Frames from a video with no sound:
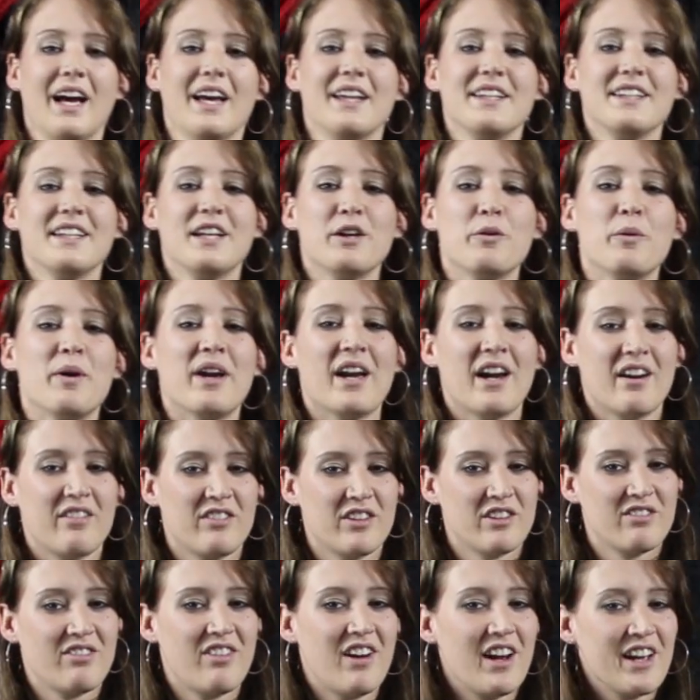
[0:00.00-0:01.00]
And there we
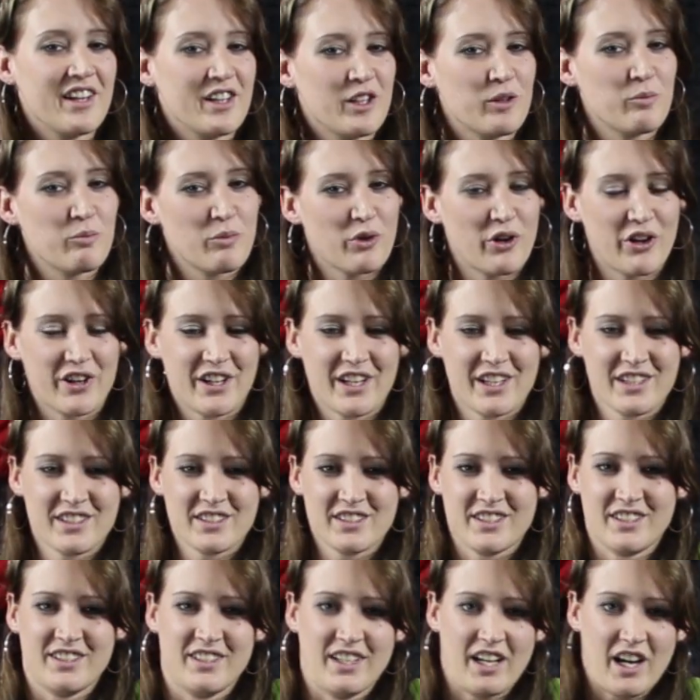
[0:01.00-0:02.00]
have the final
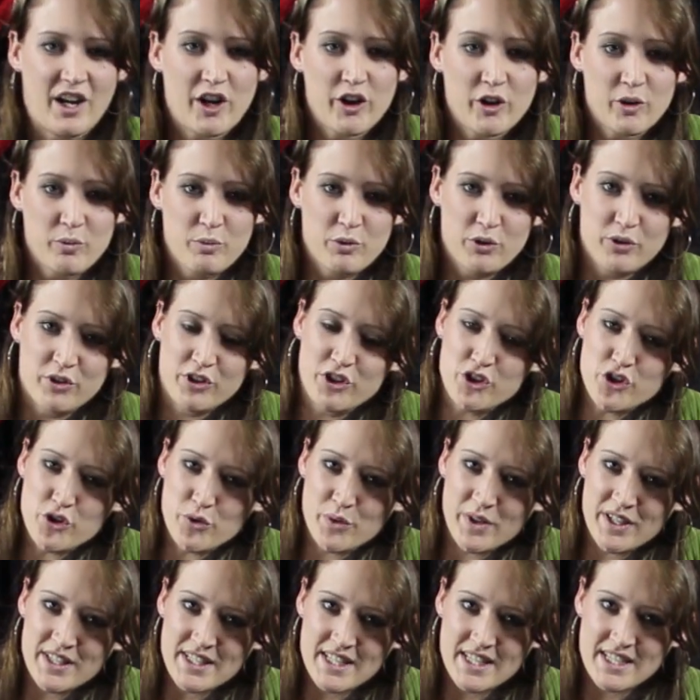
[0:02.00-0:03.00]
product. I hope you
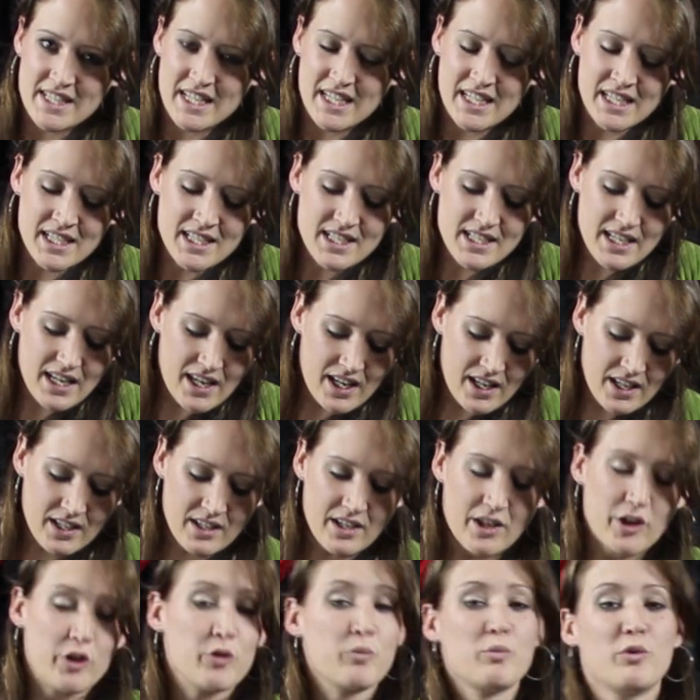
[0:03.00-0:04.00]
enjoyed it
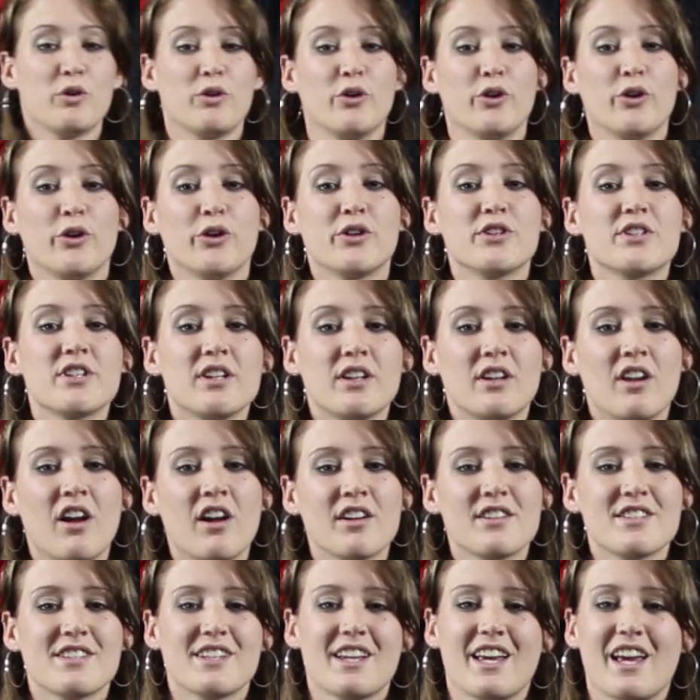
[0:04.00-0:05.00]
and I hope you learned a
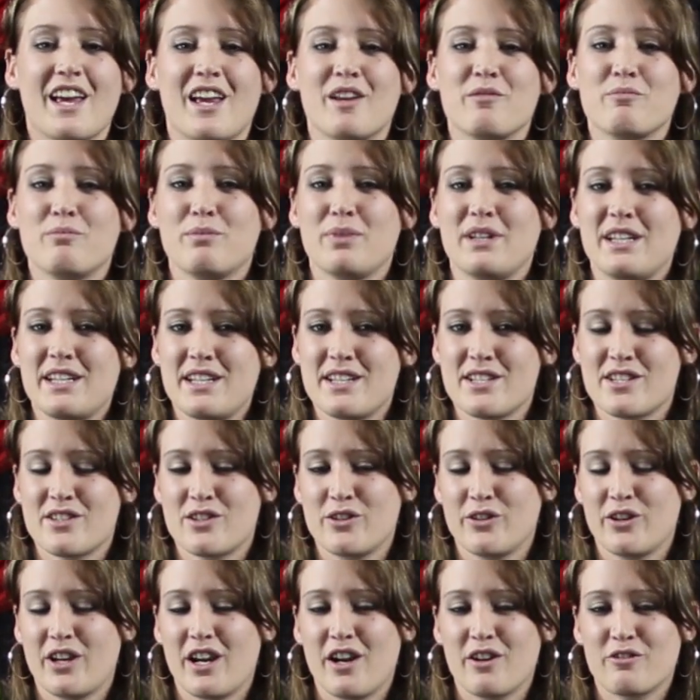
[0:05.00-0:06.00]
lot, and
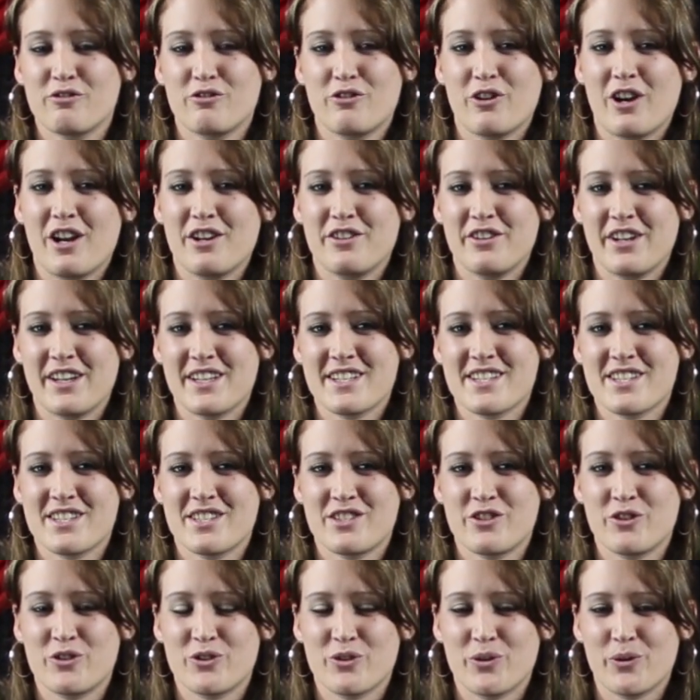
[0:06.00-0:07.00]
please look out for our
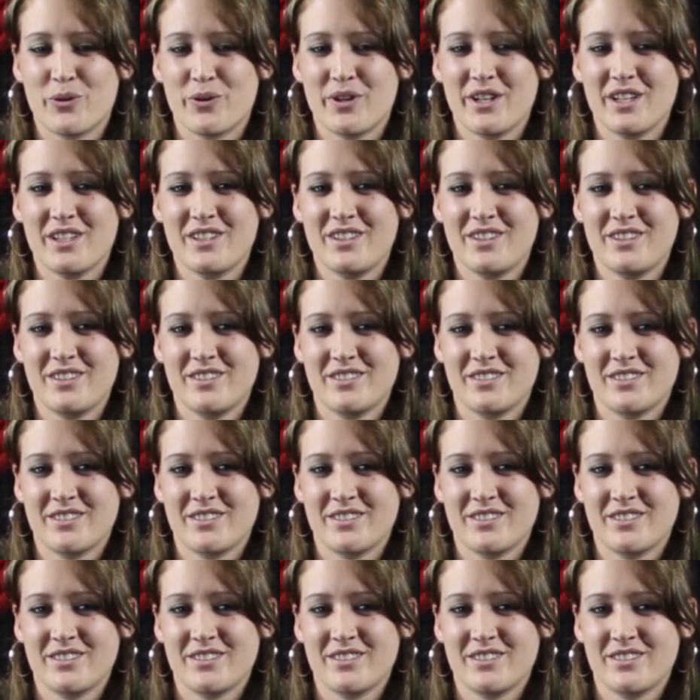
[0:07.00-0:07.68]
next tutorial.